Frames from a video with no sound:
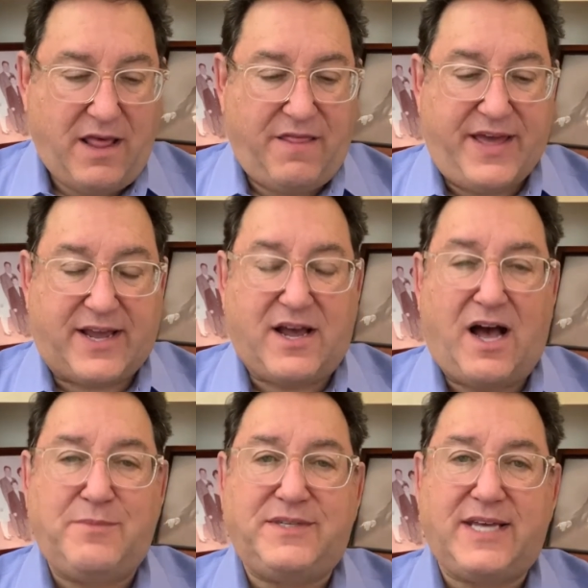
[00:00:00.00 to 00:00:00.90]
that
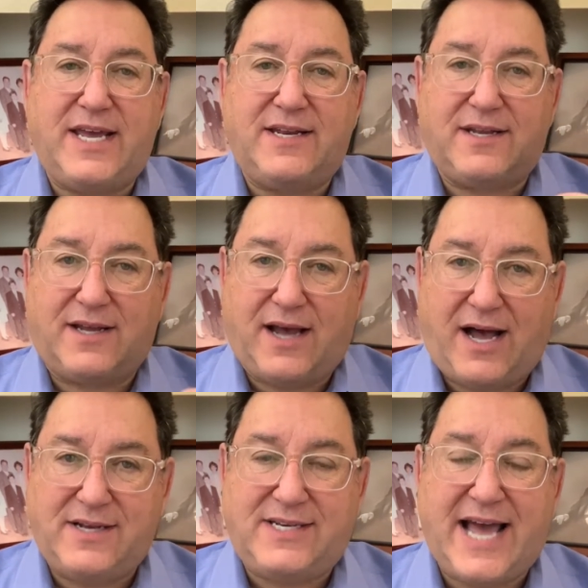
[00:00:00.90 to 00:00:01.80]
comes into
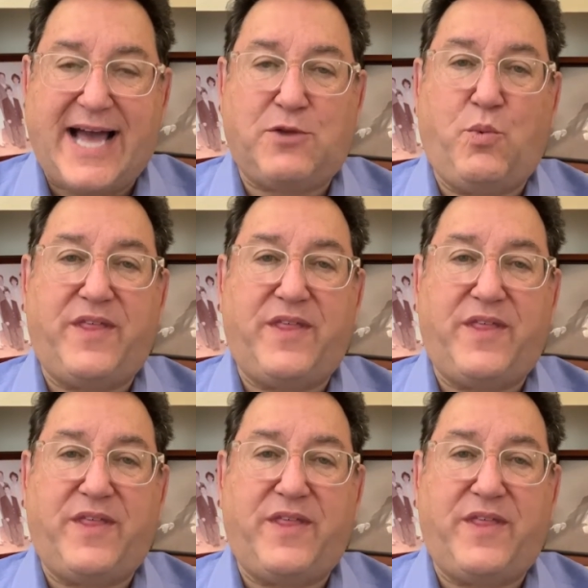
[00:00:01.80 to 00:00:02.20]
contact